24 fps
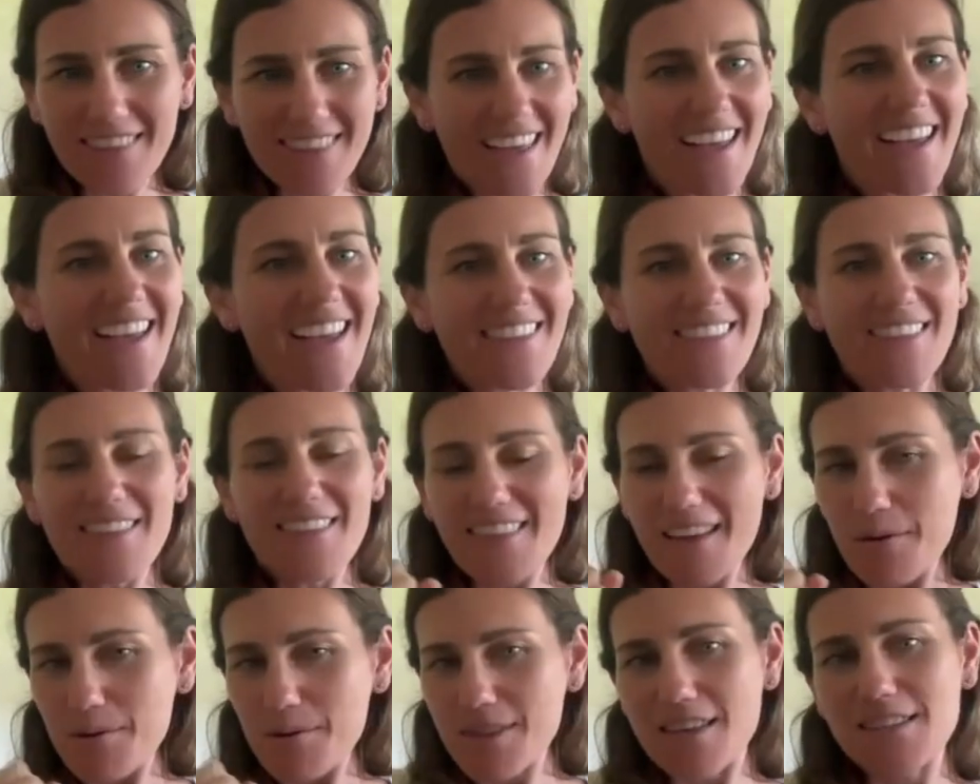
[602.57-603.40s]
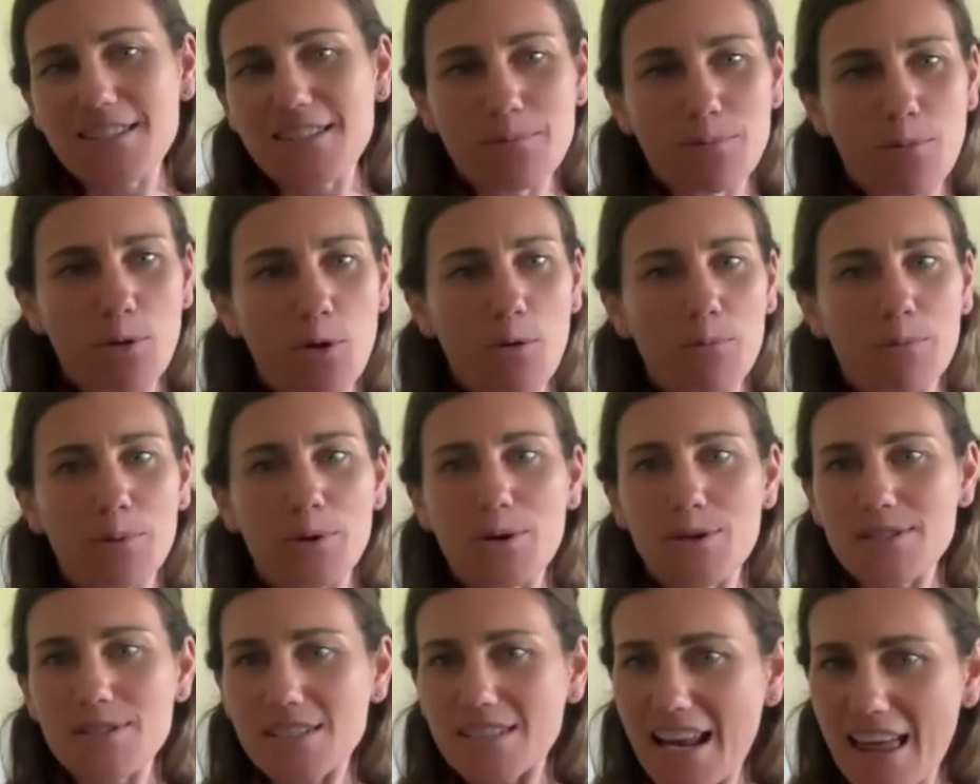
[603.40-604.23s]
there with their support
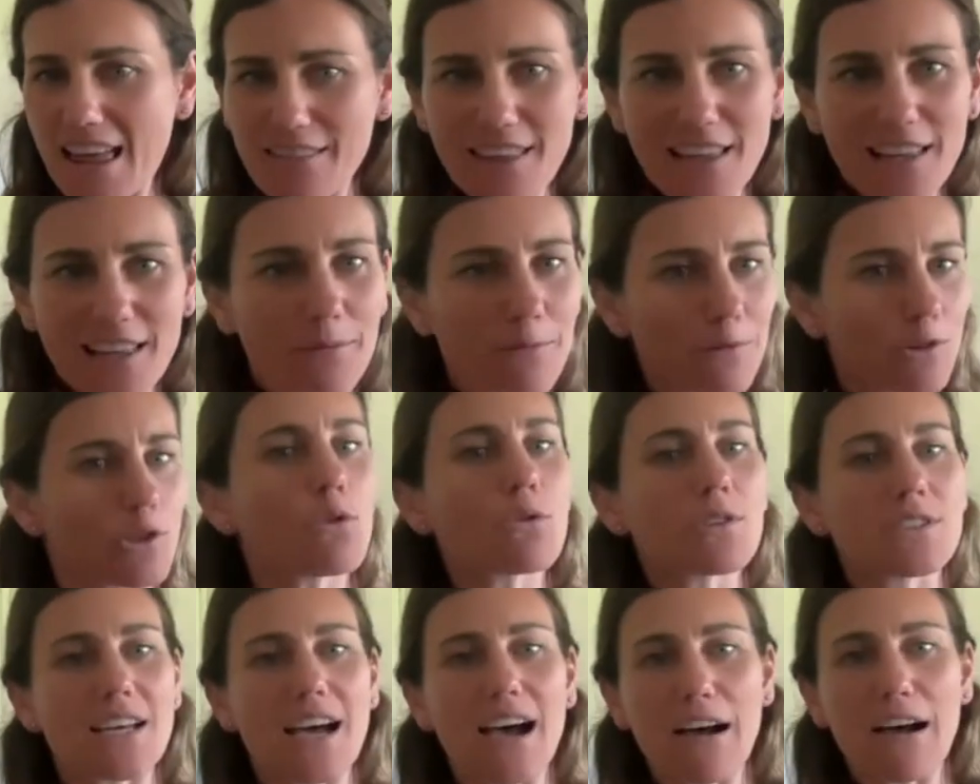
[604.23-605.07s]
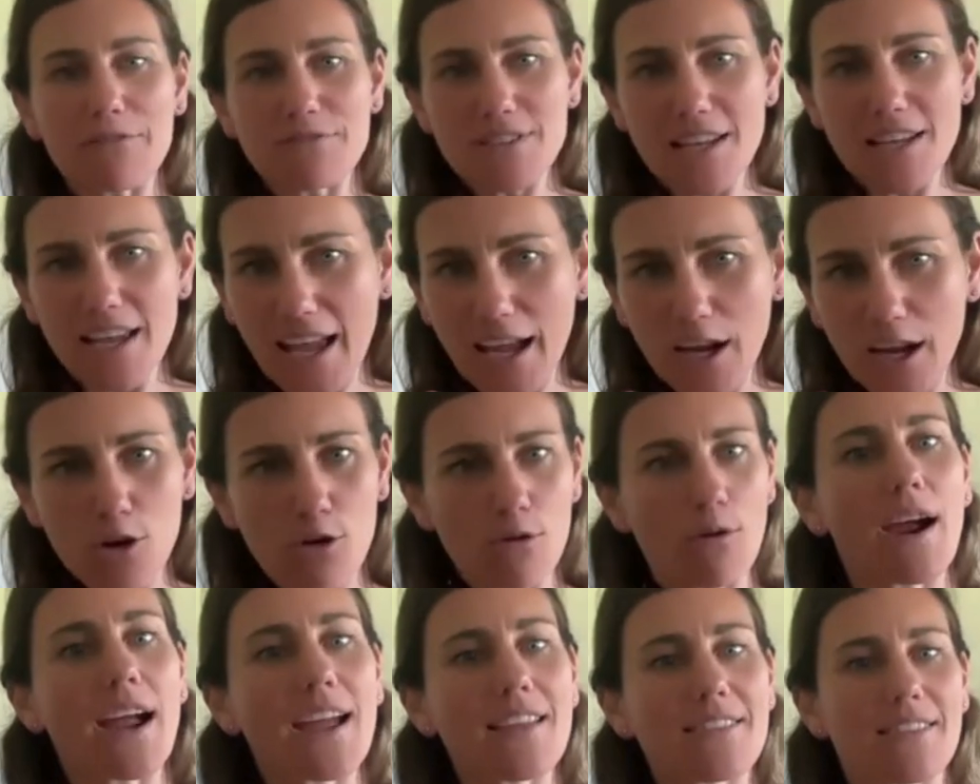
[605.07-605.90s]
person and they're looked after and
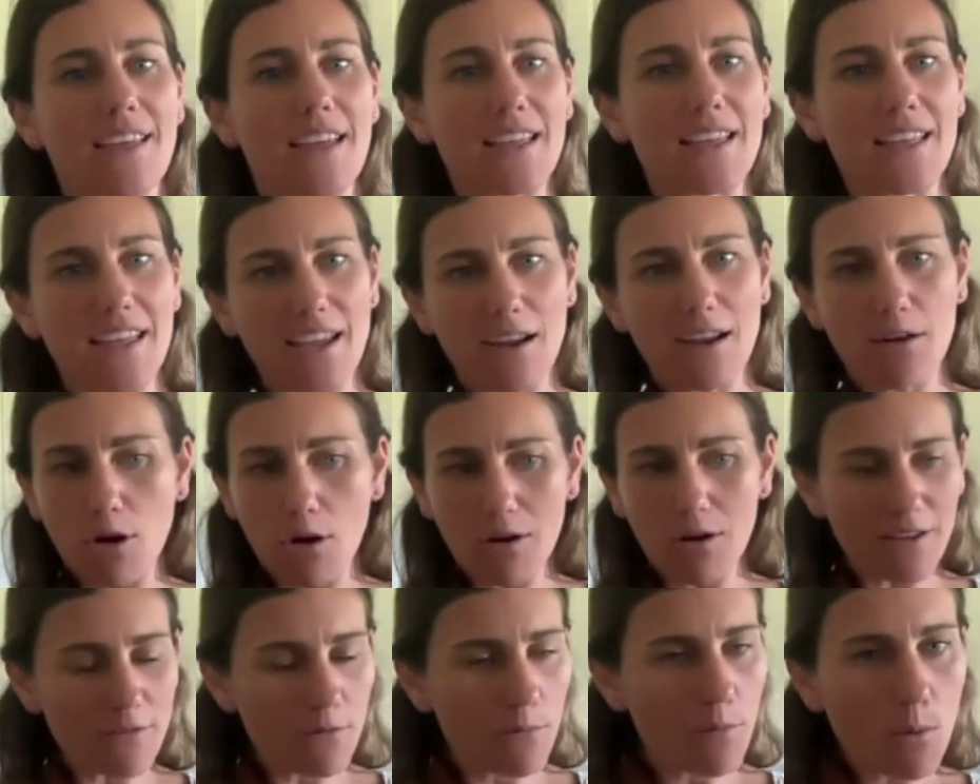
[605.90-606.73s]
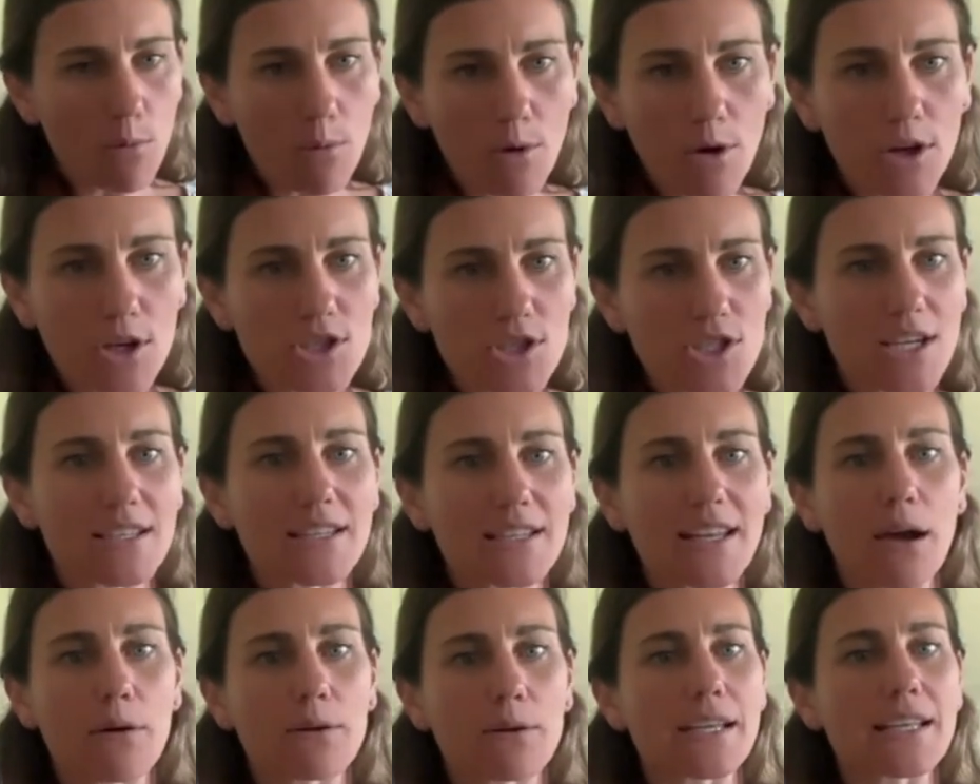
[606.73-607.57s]
great, they're here. I'll give them a worksheet
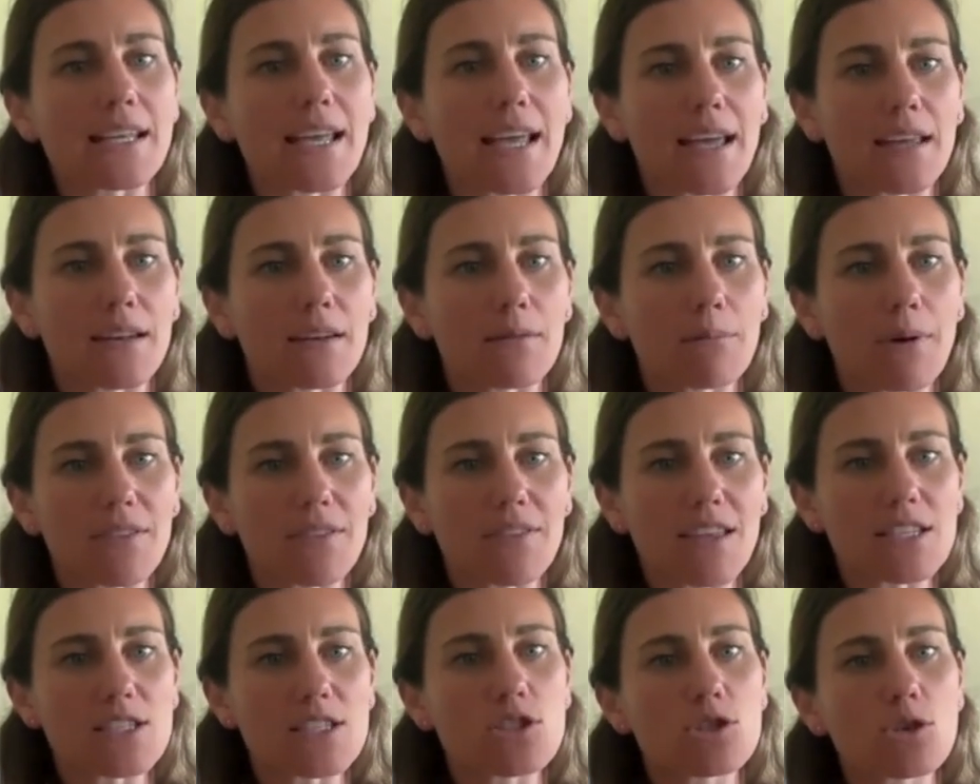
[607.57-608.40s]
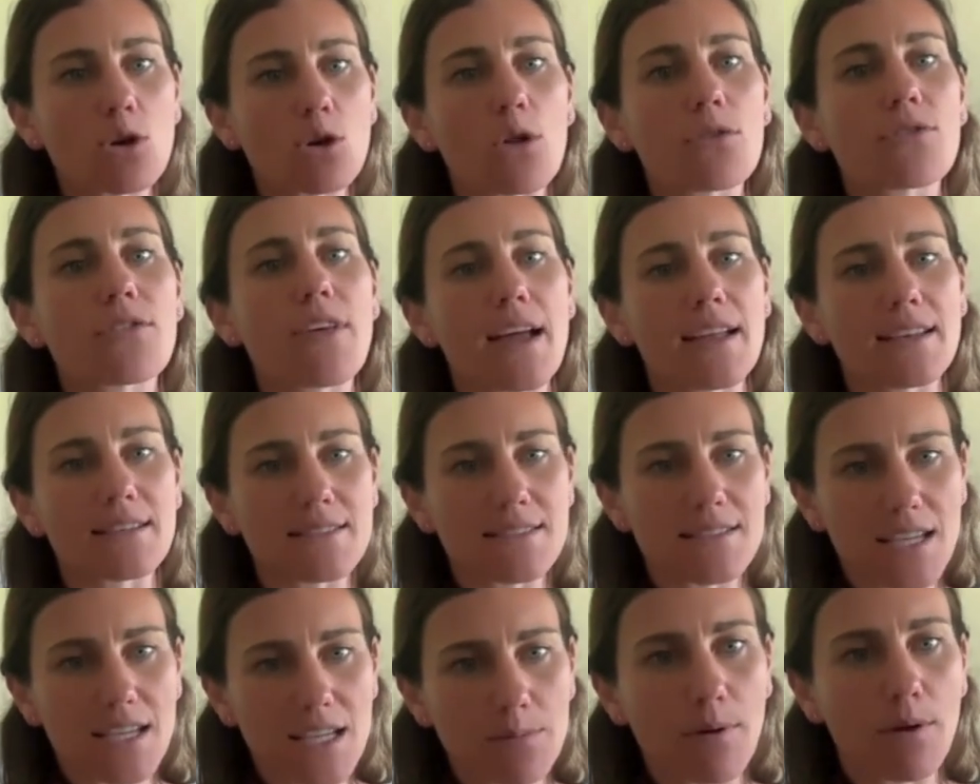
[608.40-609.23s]
now and again, but there's not that
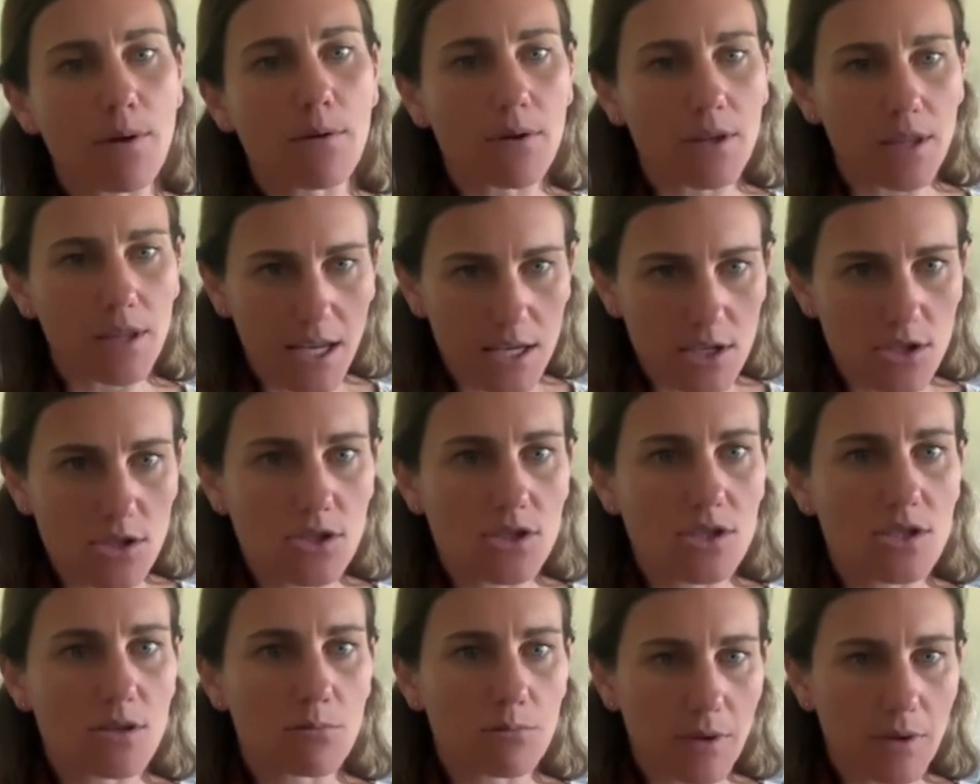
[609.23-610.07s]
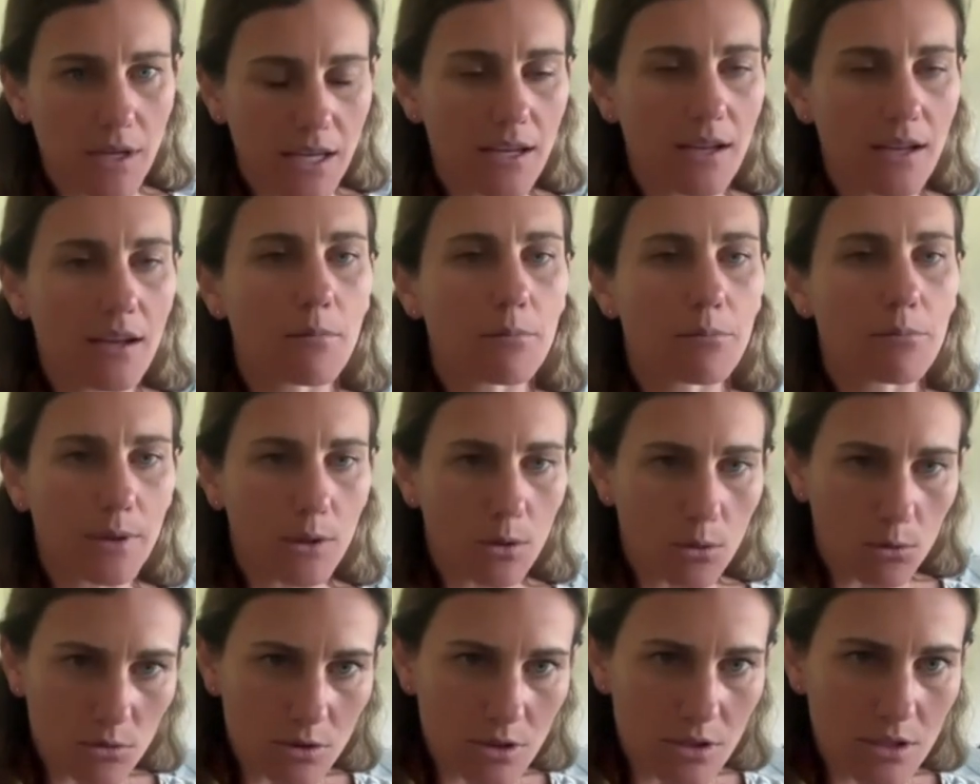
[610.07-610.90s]
deeper relationship being
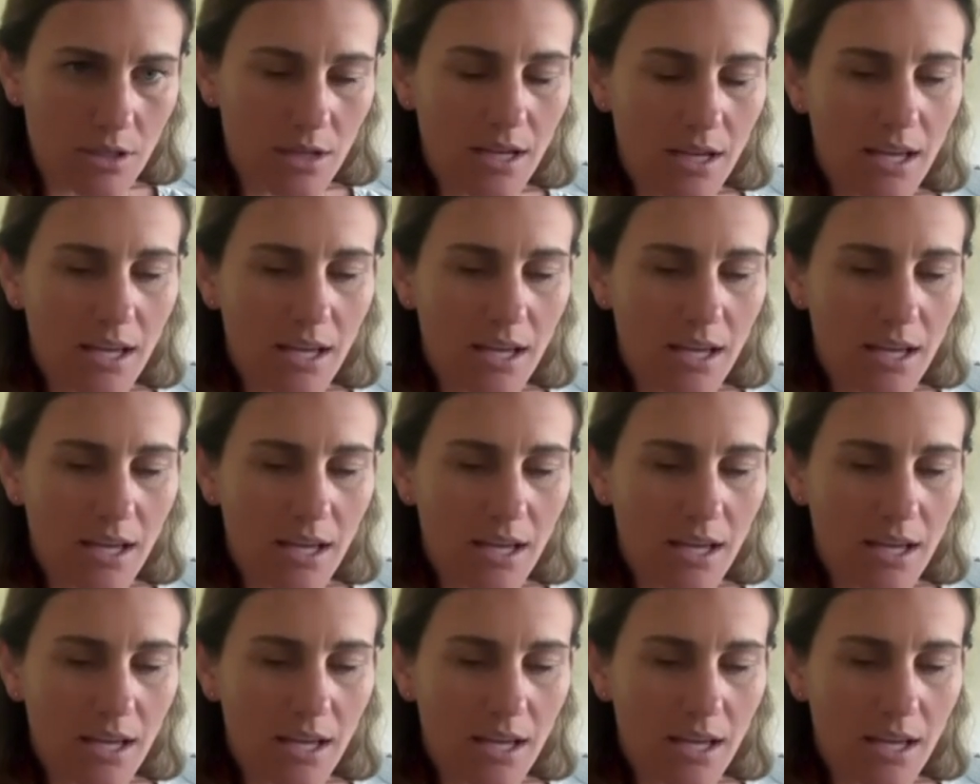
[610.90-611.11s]
built.